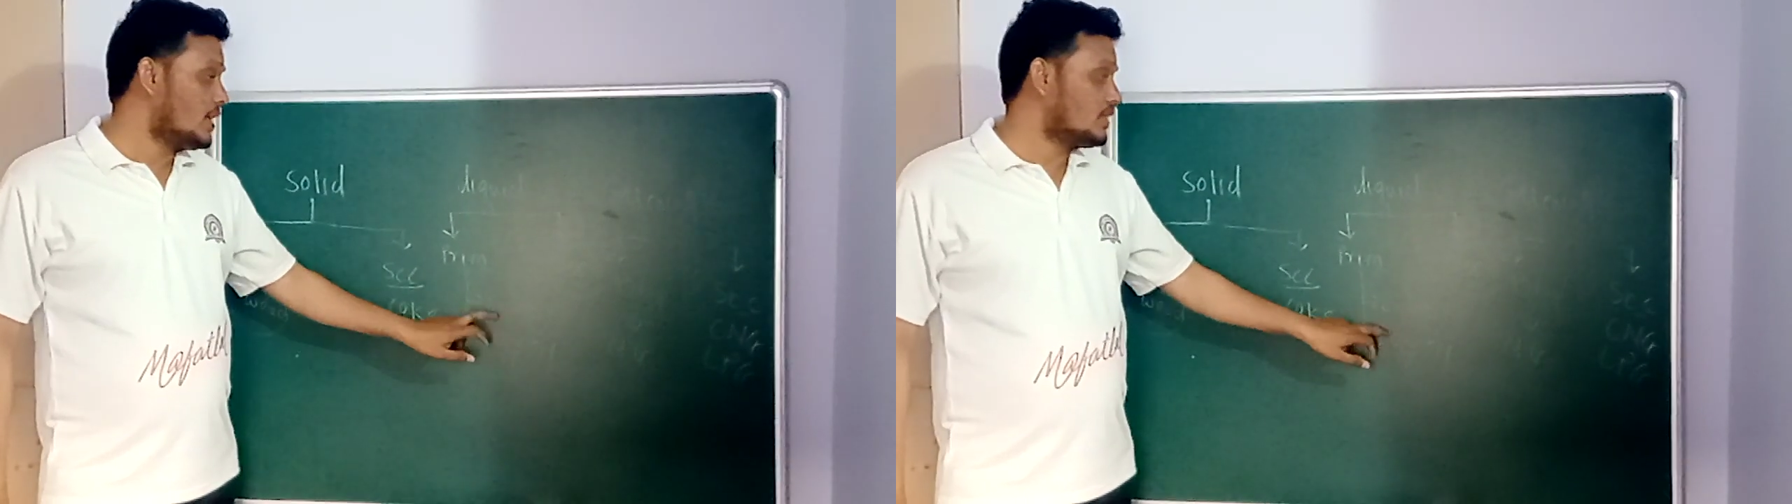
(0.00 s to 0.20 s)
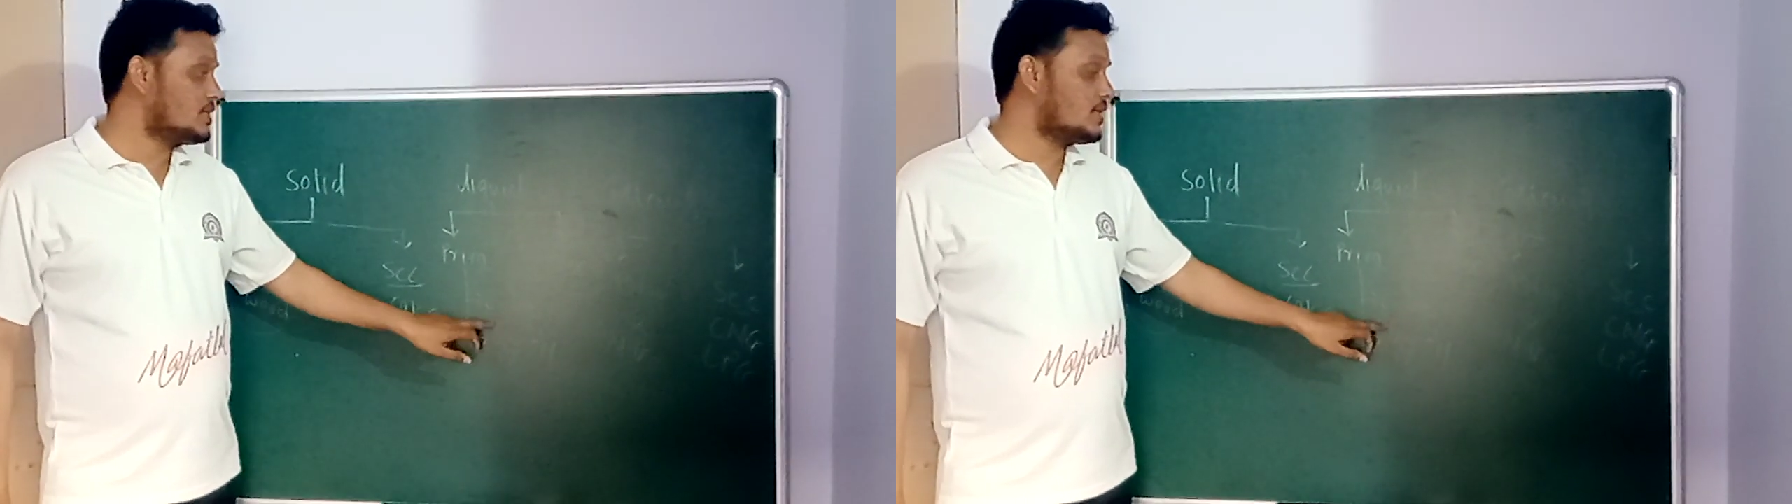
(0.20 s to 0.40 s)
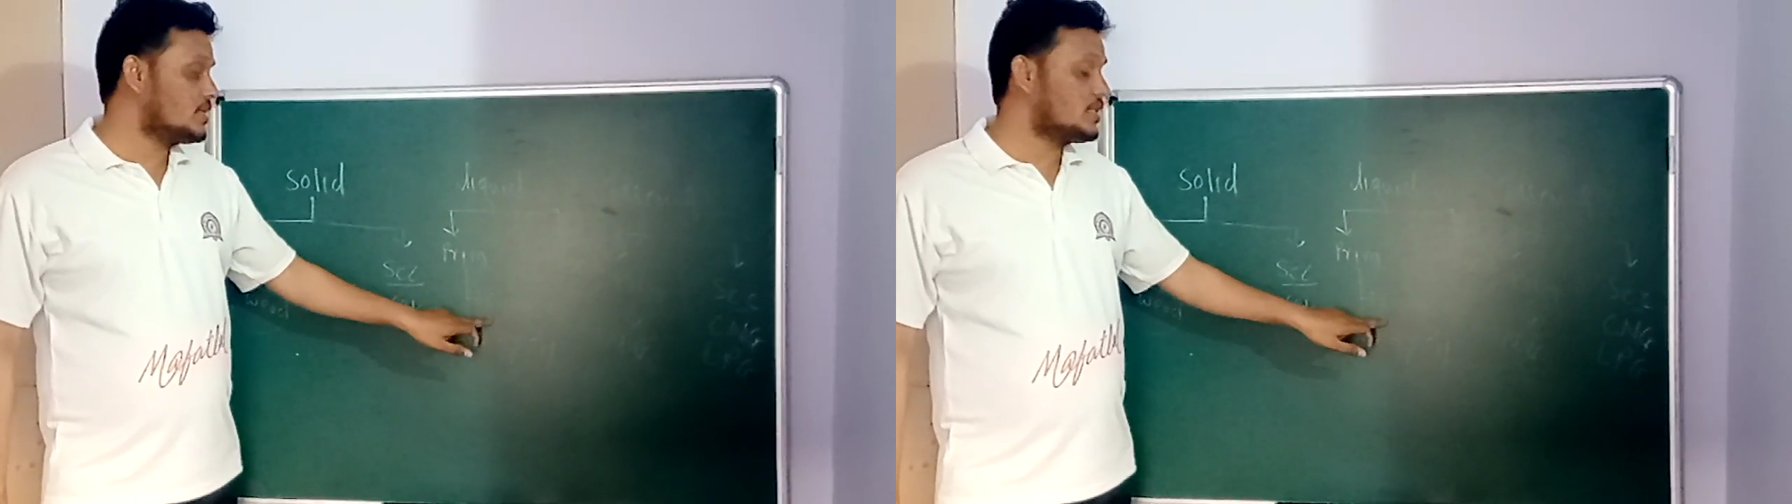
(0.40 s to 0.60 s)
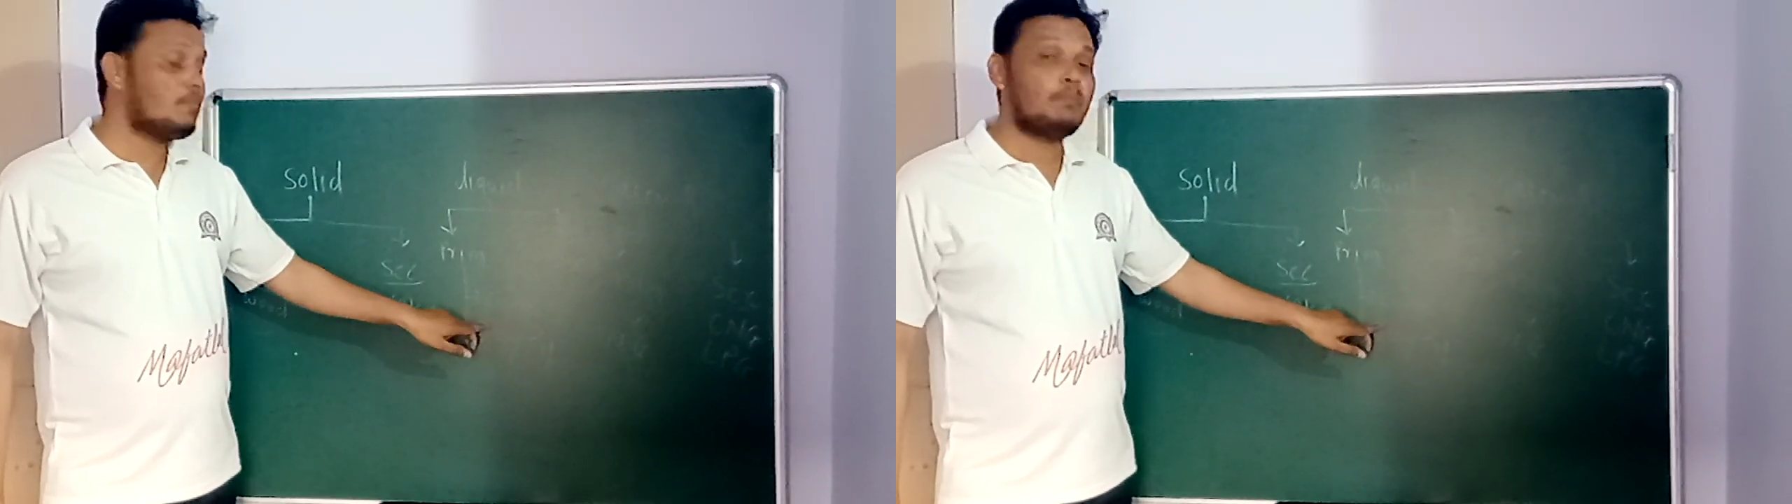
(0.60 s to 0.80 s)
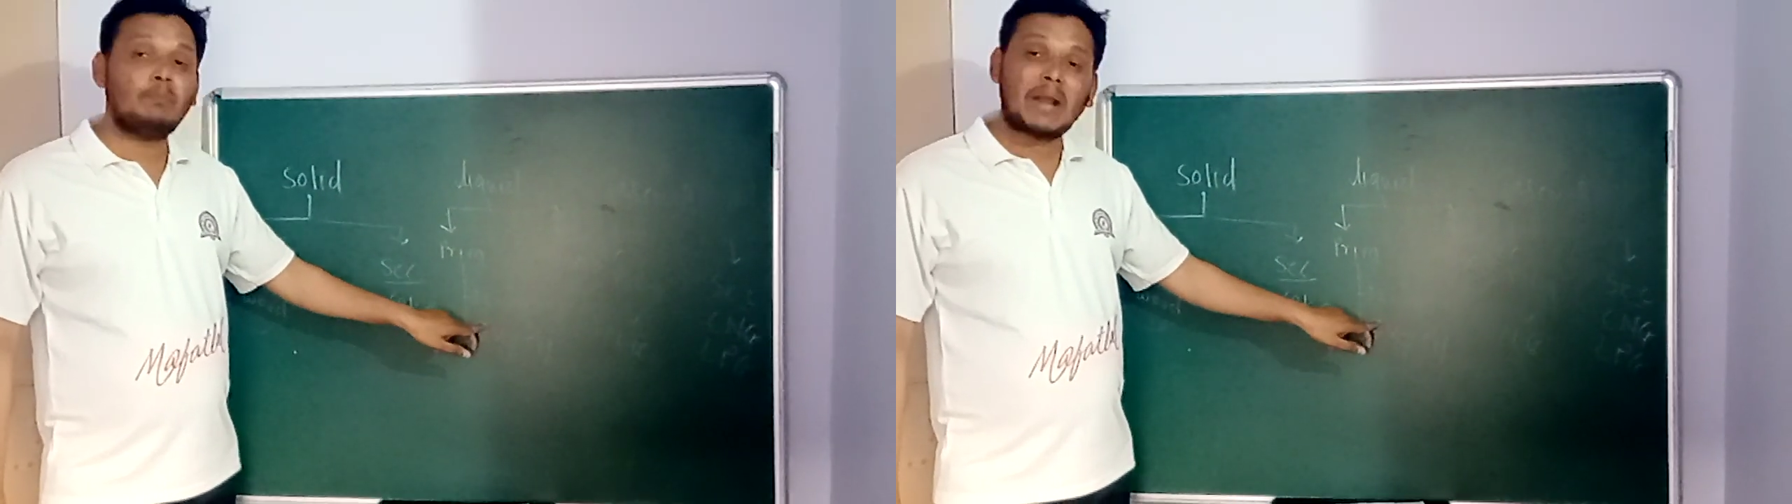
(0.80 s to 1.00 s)
This is
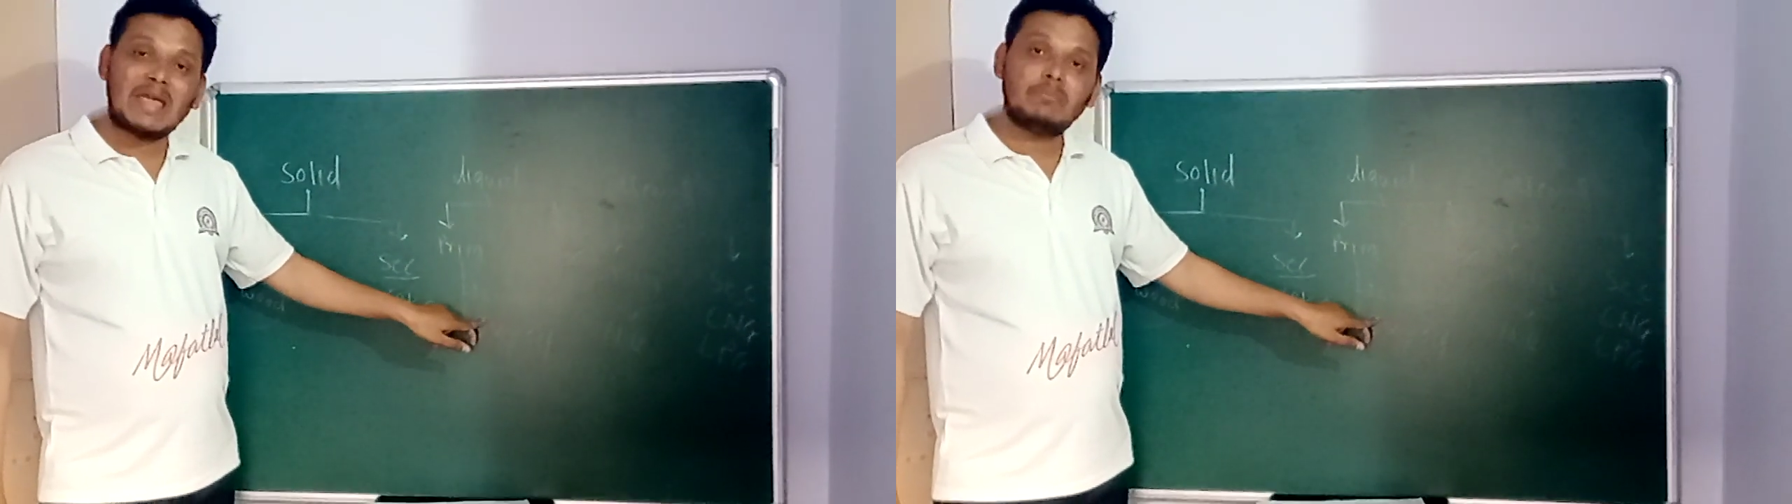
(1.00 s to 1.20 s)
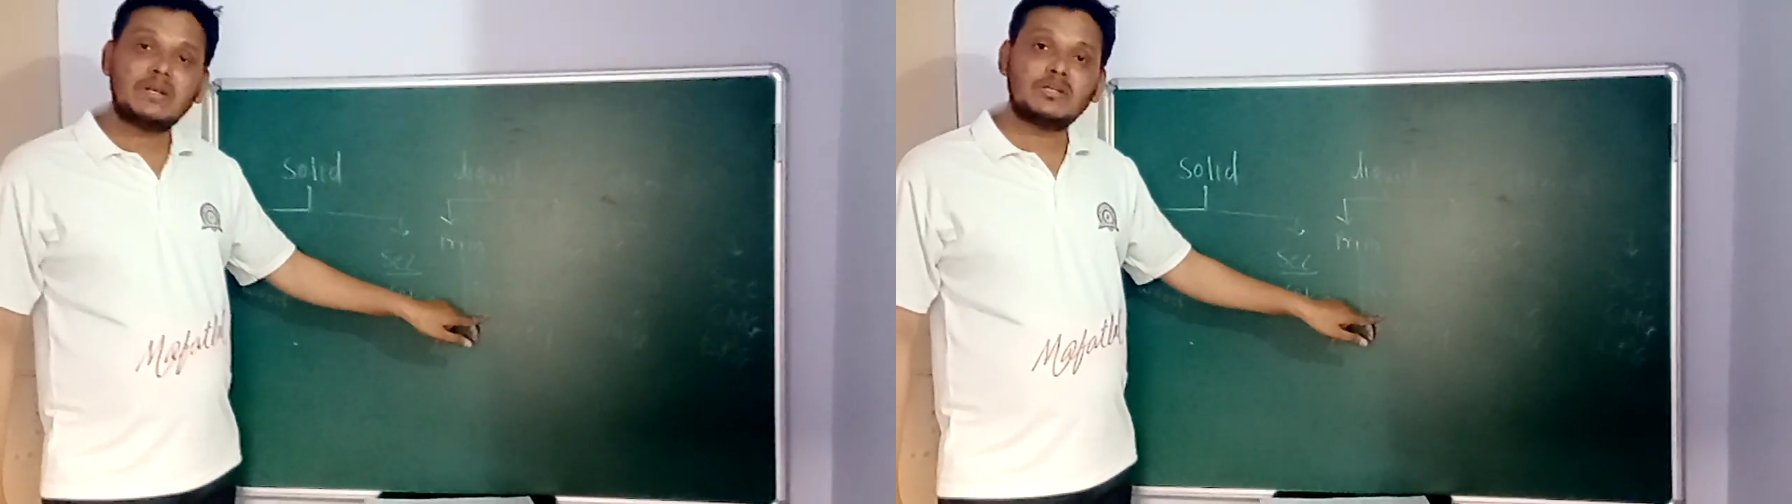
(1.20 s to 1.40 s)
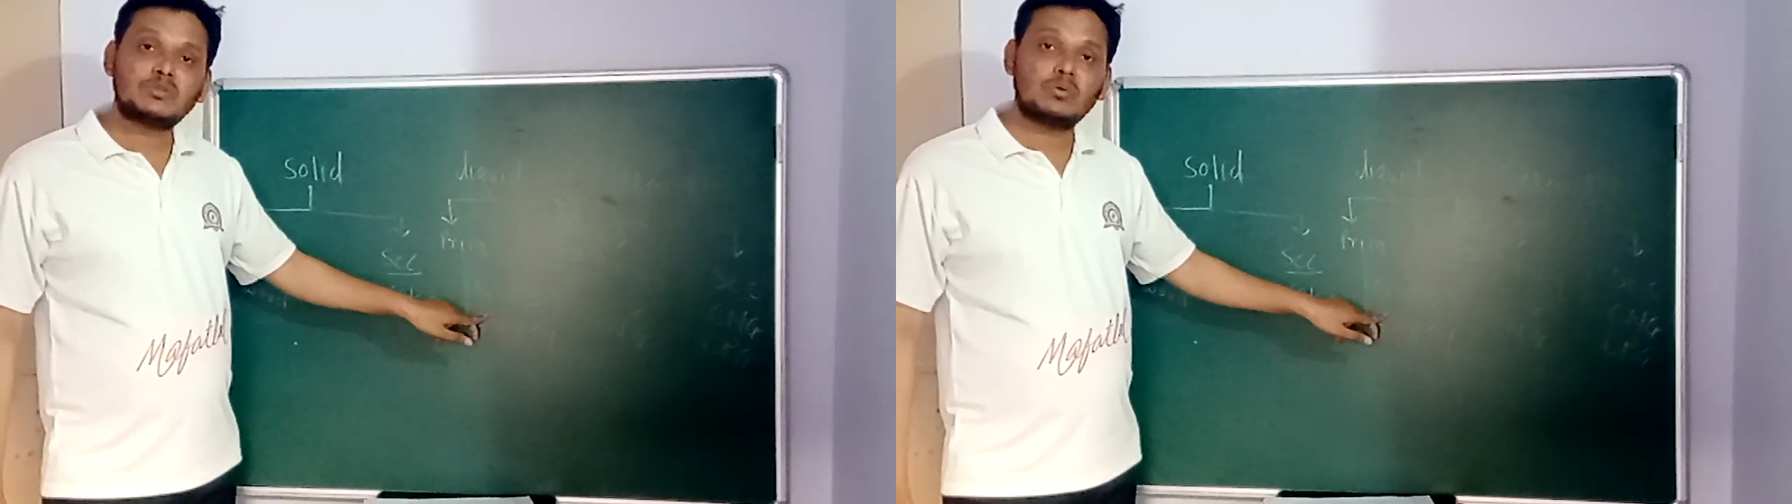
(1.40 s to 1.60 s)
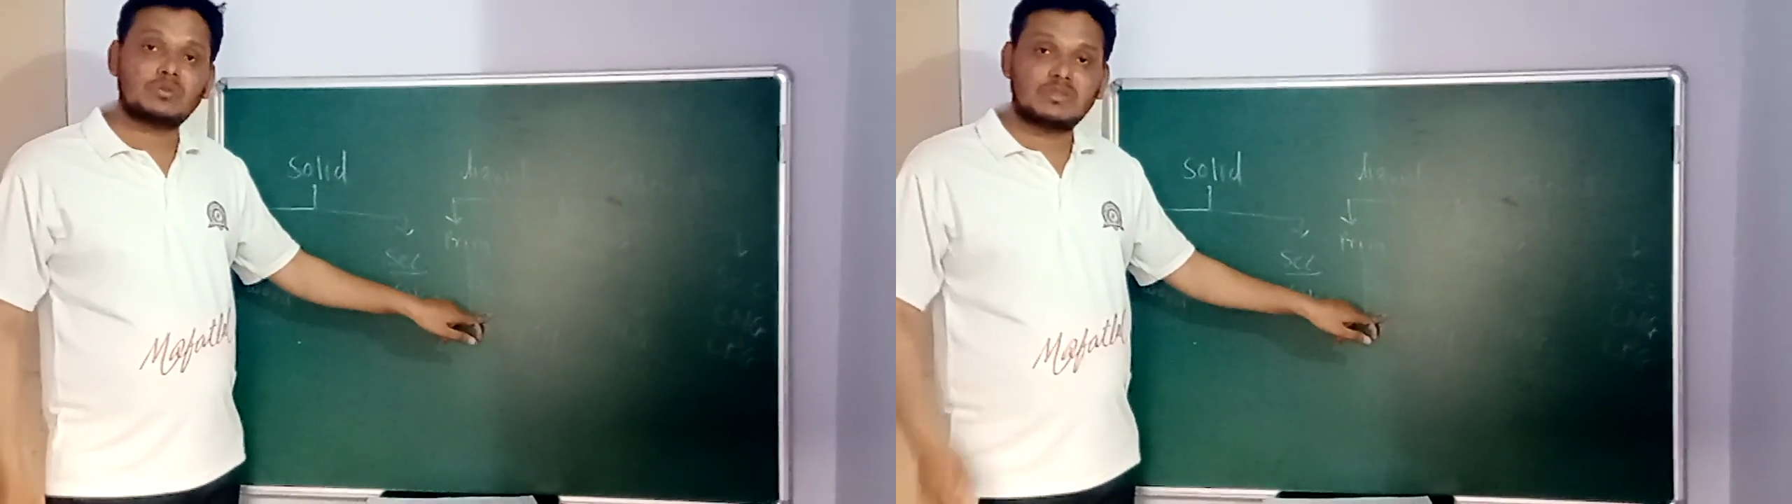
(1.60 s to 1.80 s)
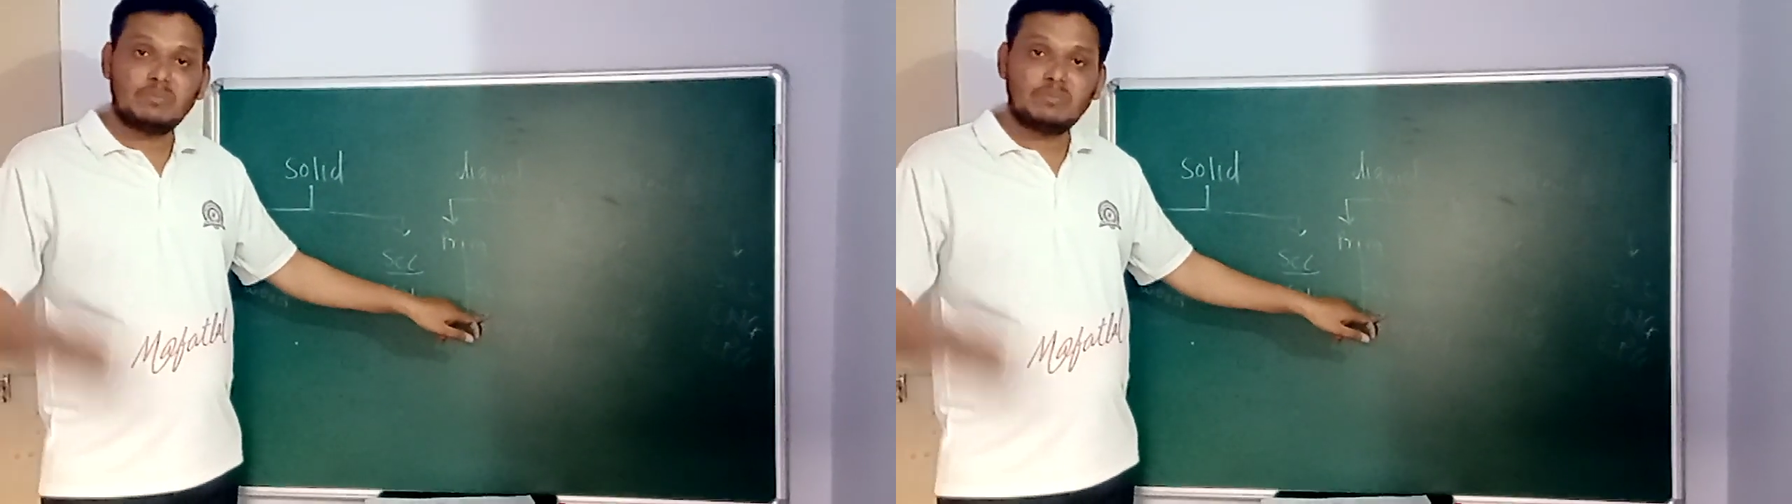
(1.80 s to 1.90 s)
the primary source,